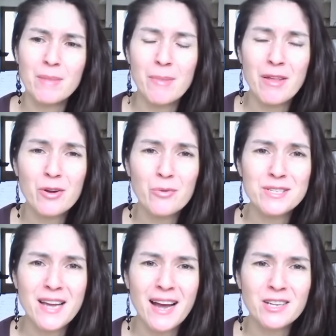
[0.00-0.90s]
My
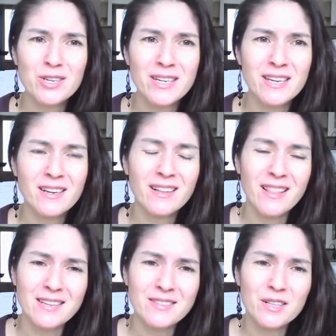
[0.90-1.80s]
mother was actually a
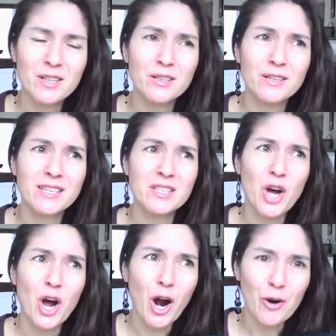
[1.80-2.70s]
classical
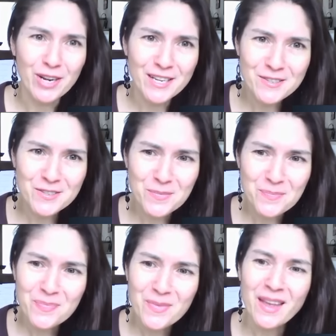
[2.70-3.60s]
guitarist,